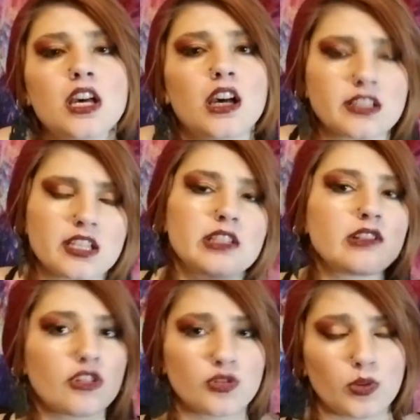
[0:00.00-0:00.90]
until you
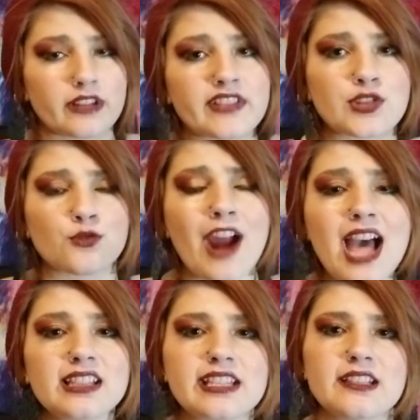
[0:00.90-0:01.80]
go to one of his
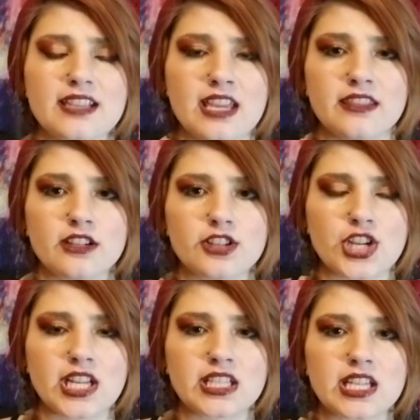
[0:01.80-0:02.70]
rallies and they're
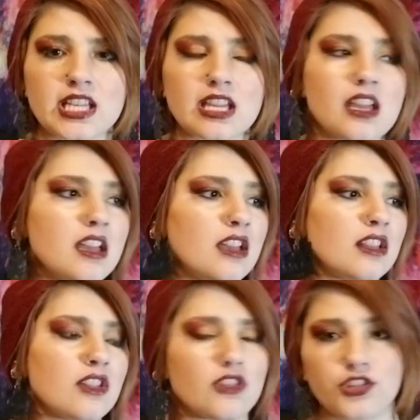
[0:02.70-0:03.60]
chanting,
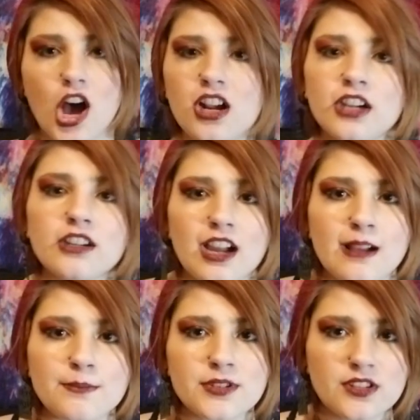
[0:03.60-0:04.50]
lock her up,